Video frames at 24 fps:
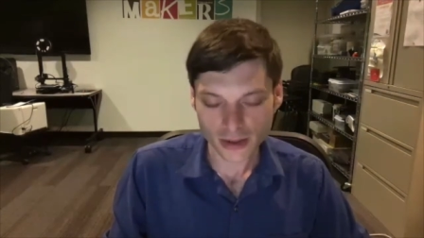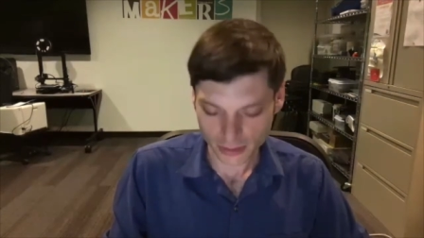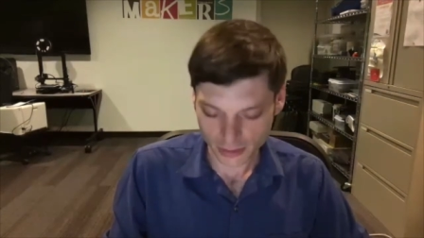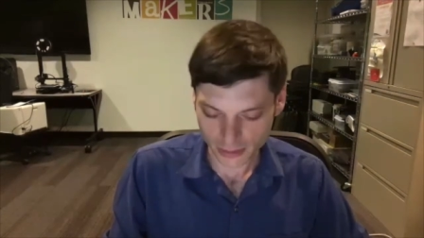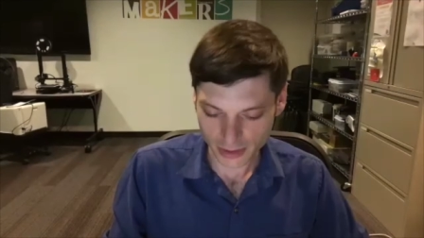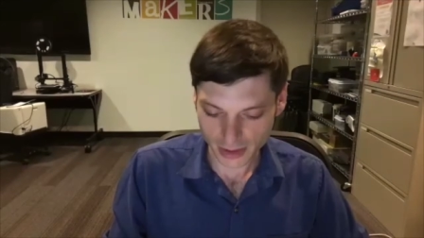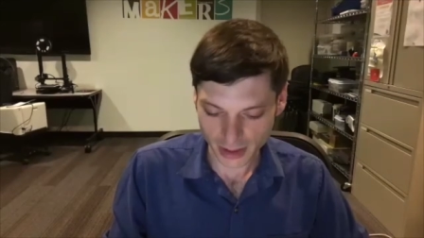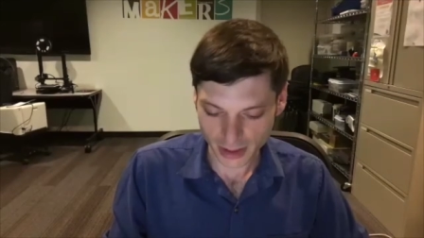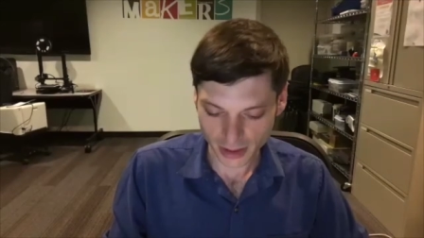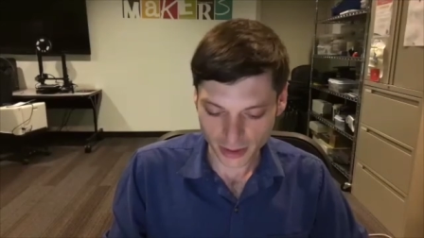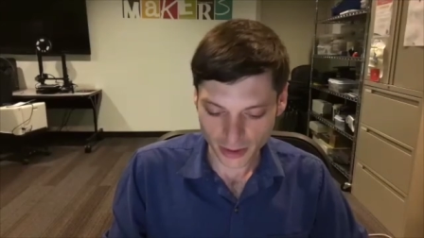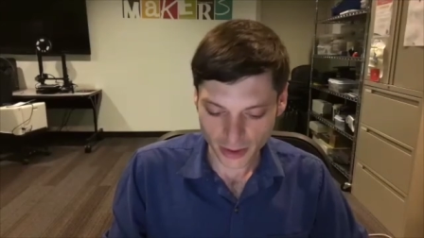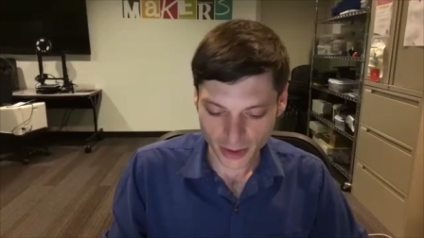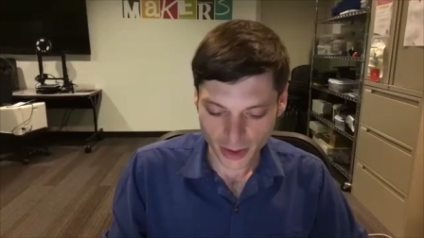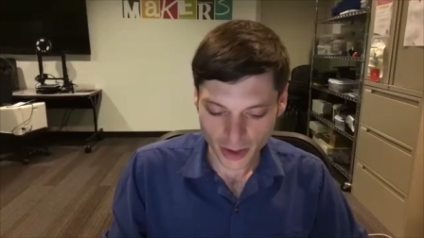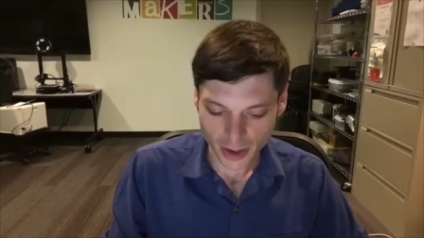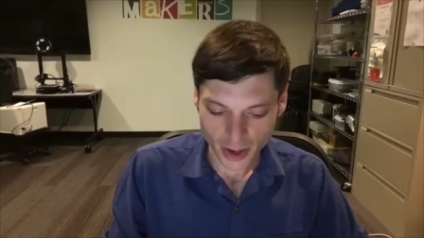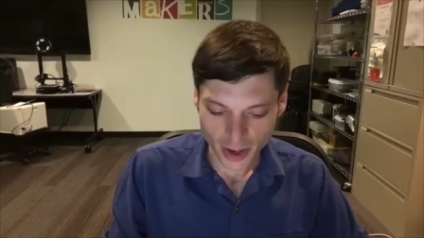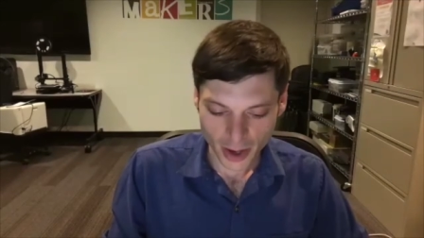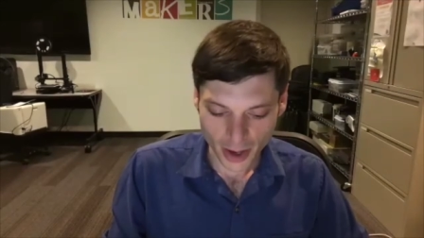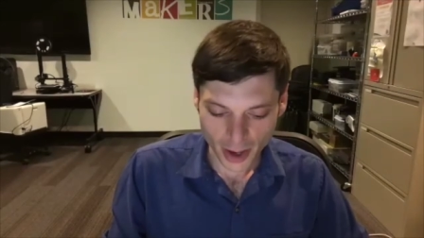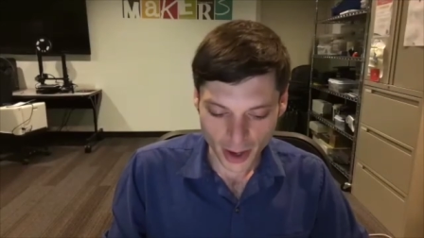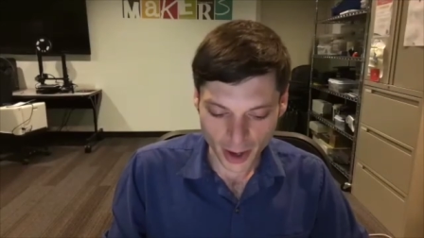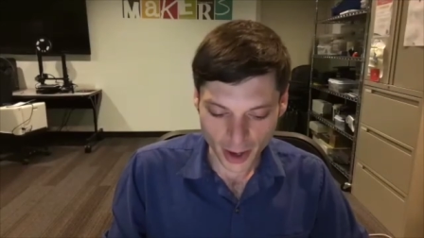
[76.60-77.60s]

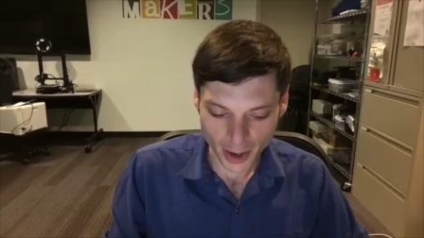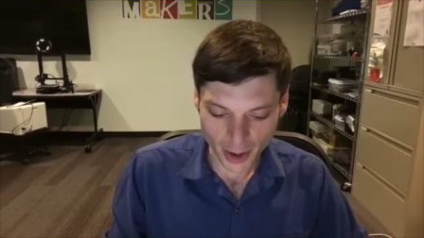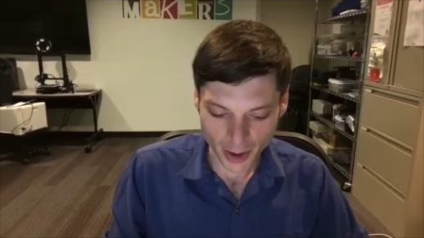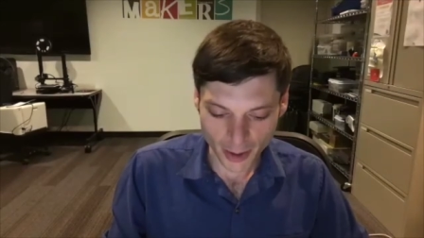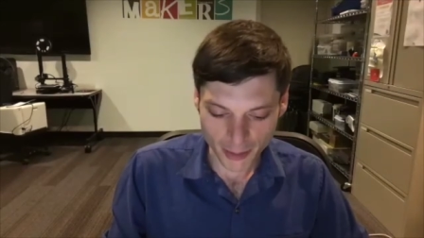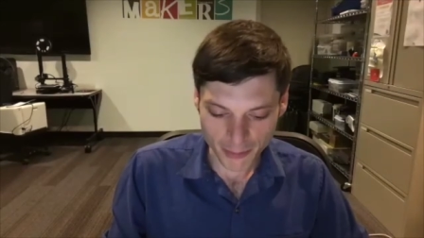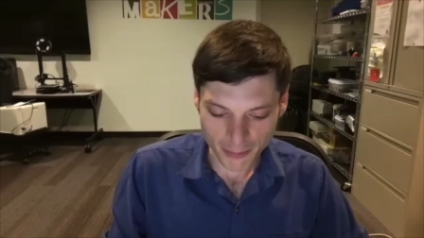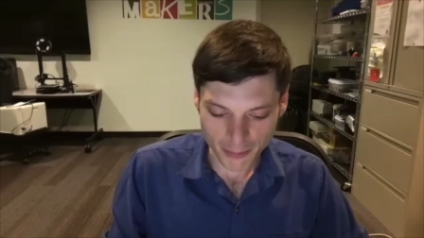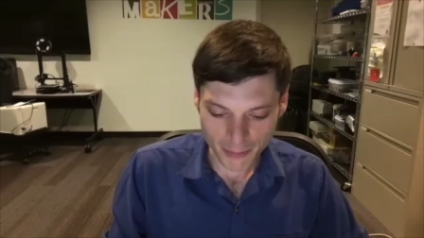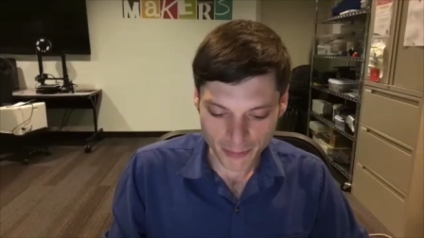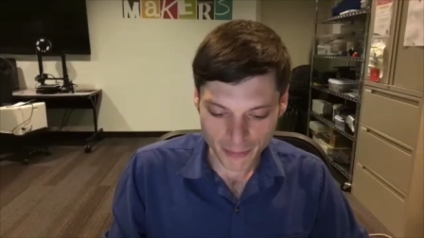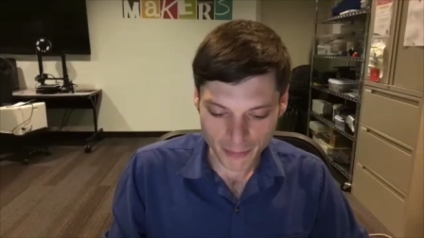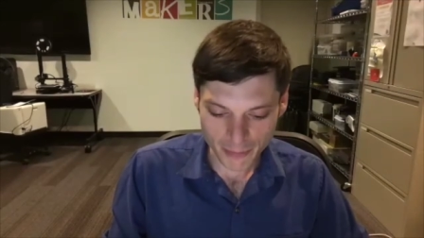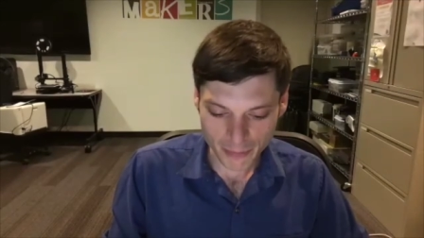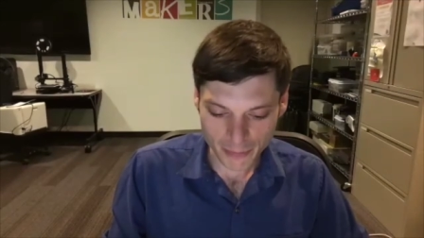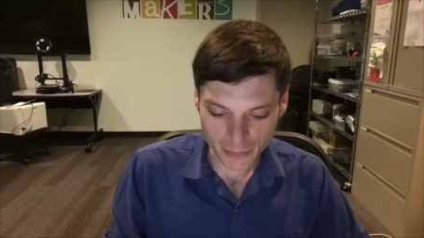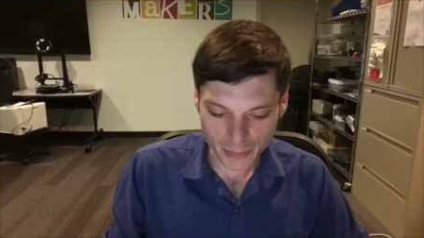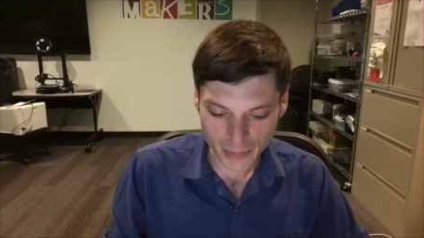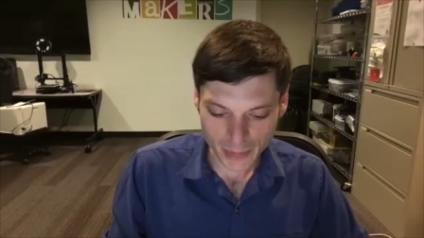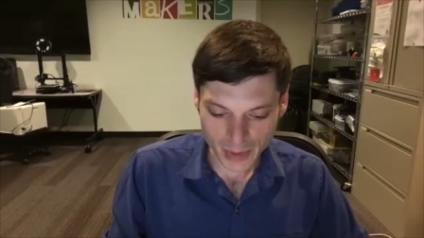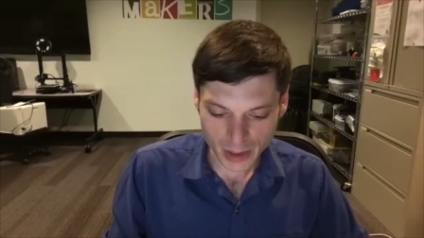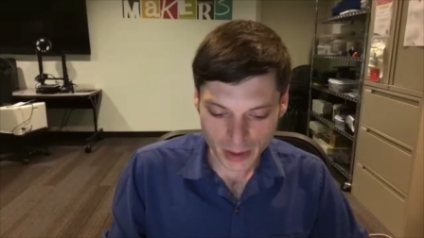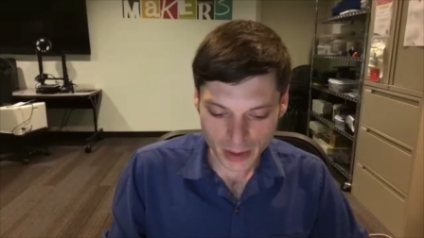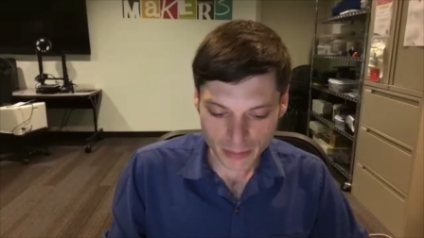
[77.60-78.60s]
Yeah.
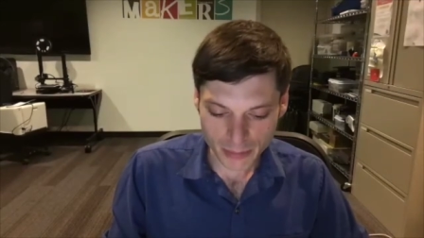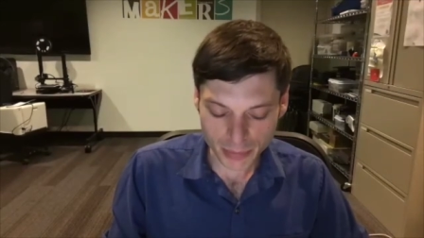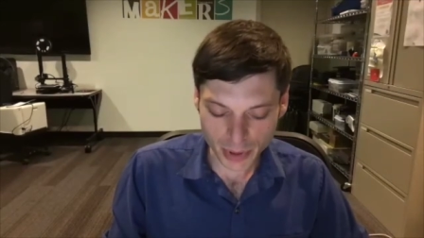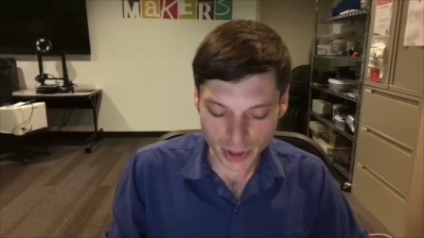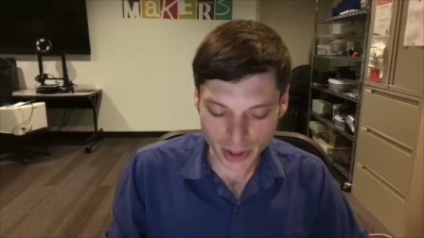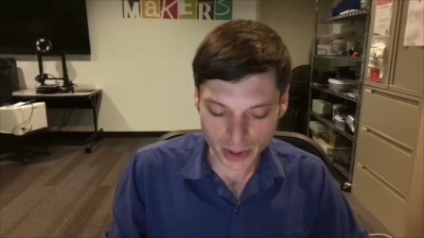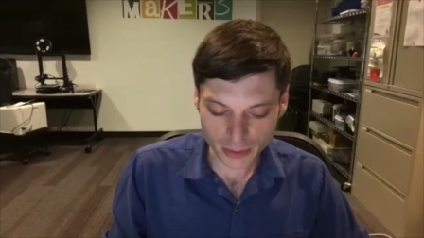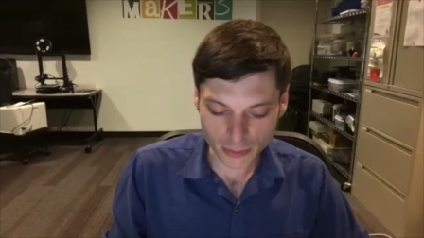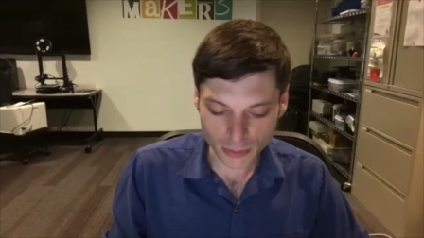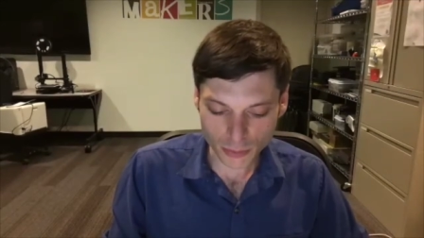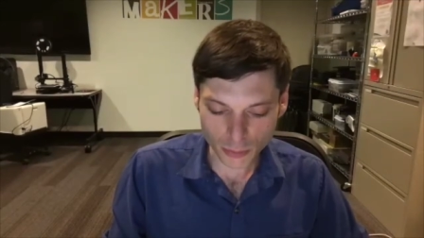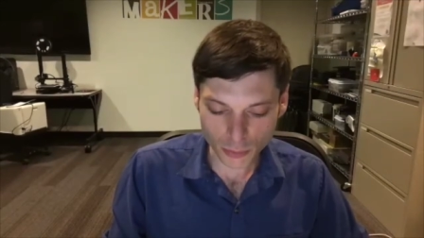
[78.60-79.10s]
But